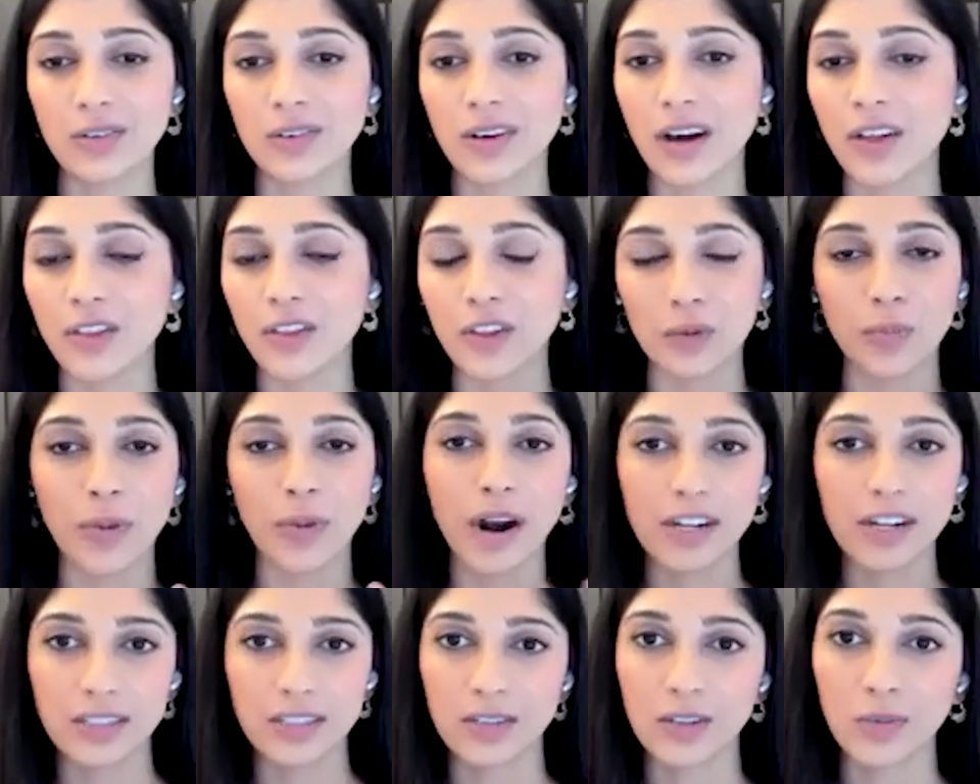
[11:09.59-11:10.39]
other
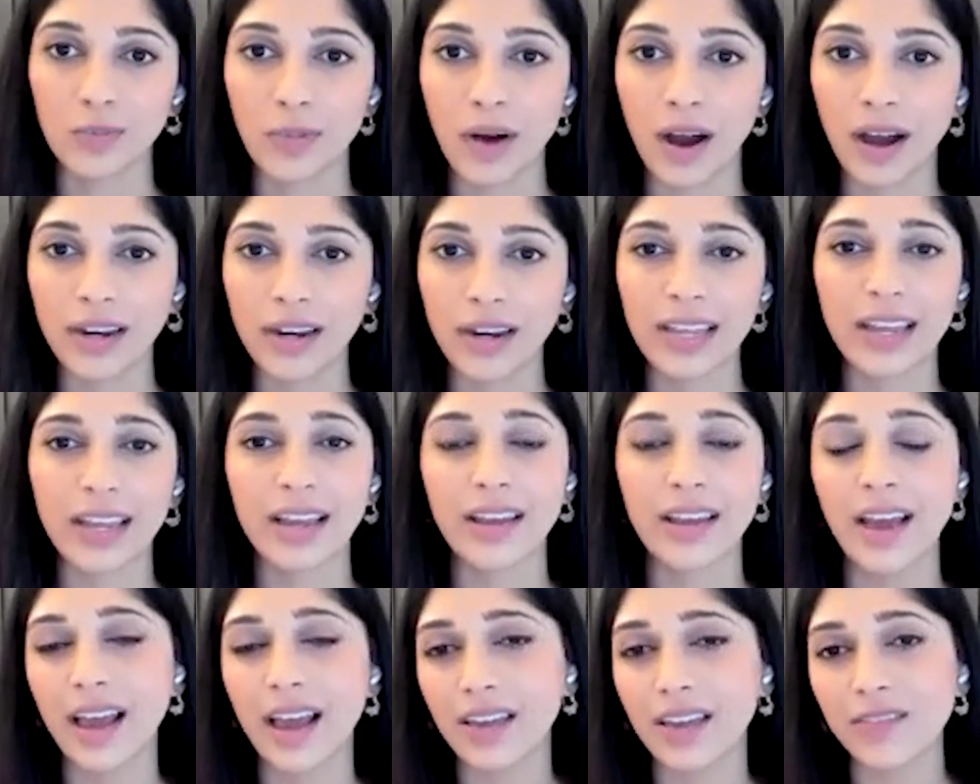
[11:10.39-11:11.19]
parts of the body.
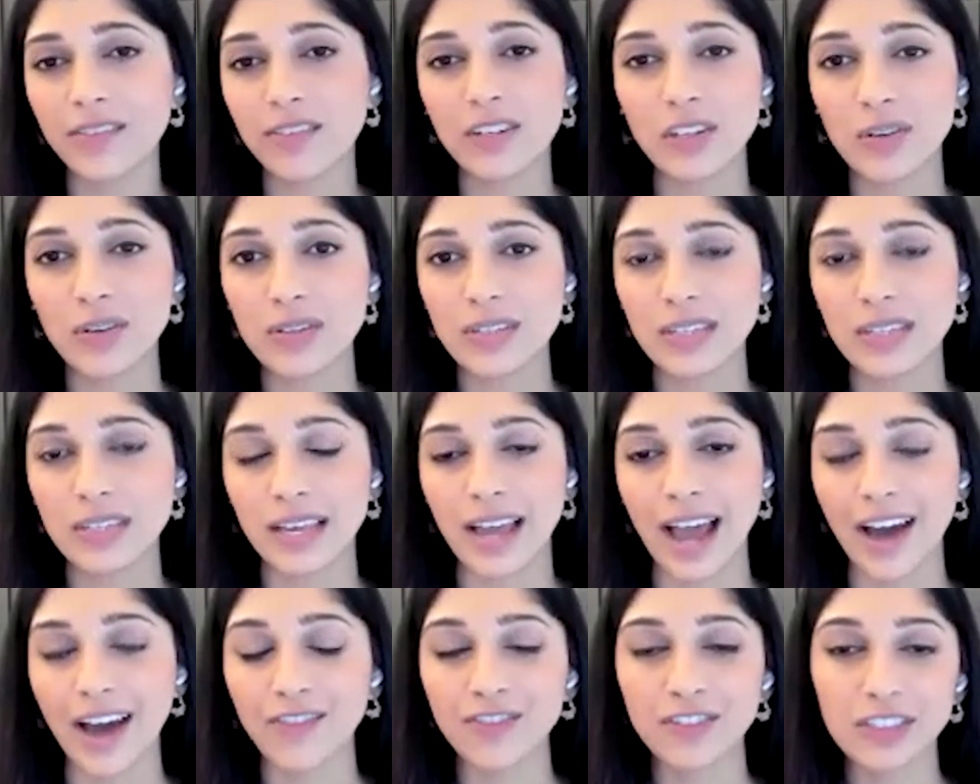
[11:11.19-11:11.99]
I even use
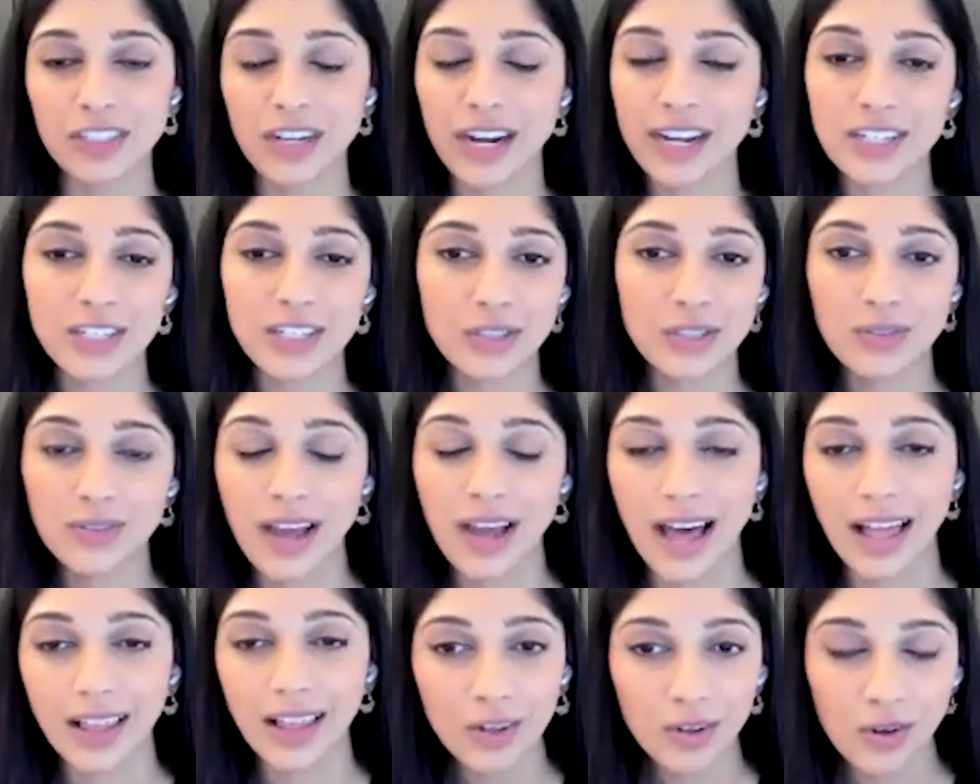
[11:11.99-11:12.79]
it after I do
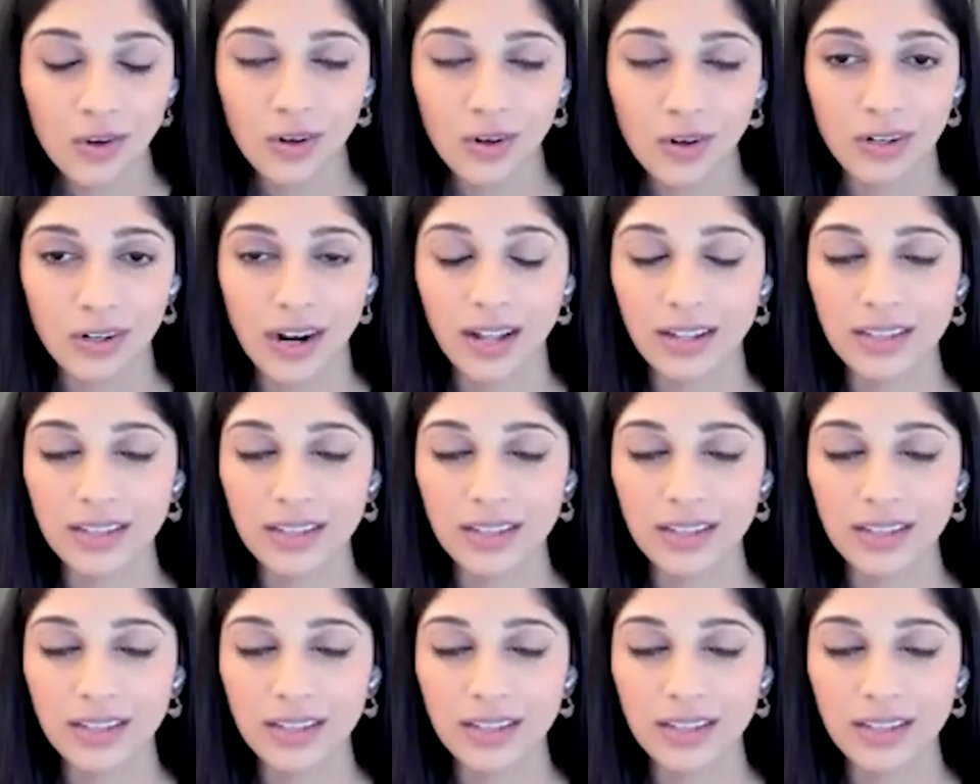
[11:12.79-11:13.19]
Ellacor.